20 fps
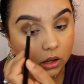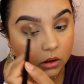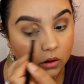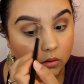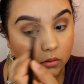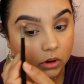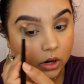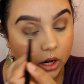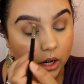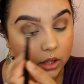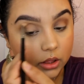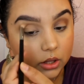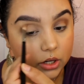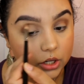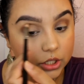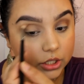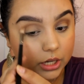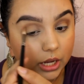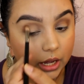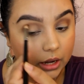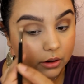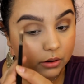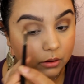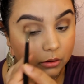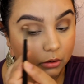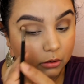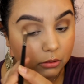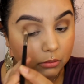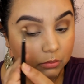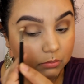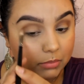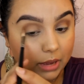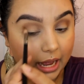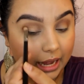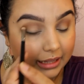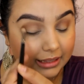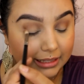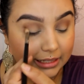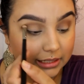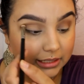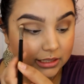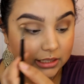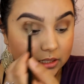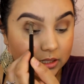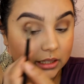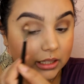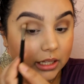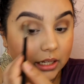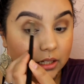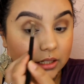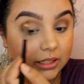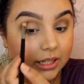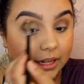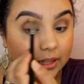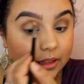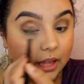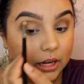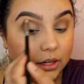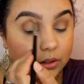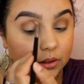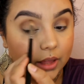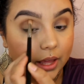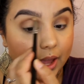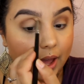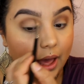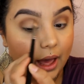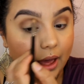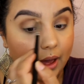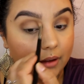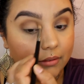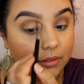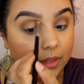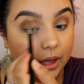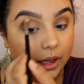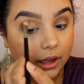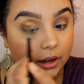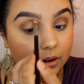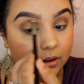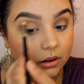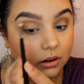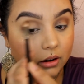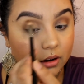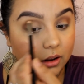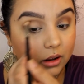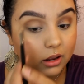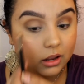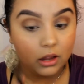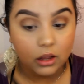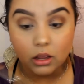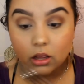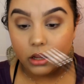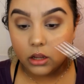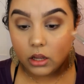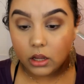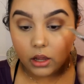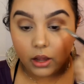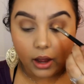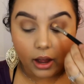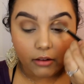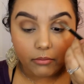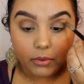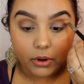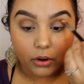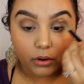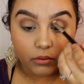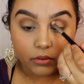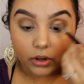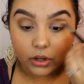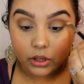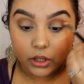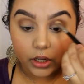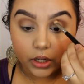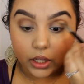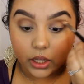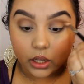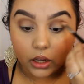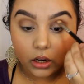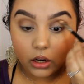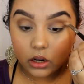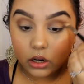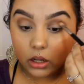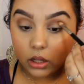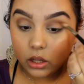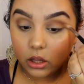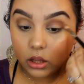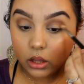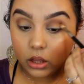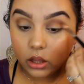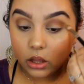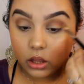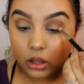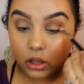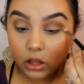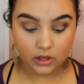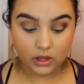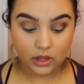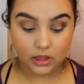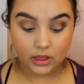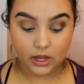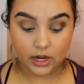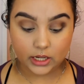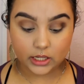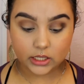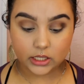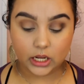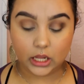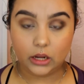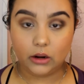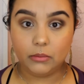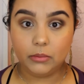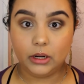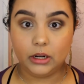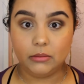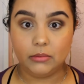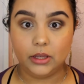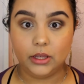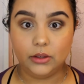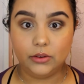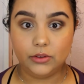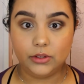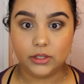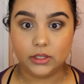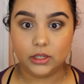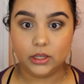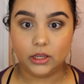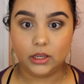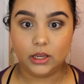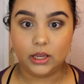what other shadow palettes and things like that do they have that I've been overlooking. The next color I'm going to be using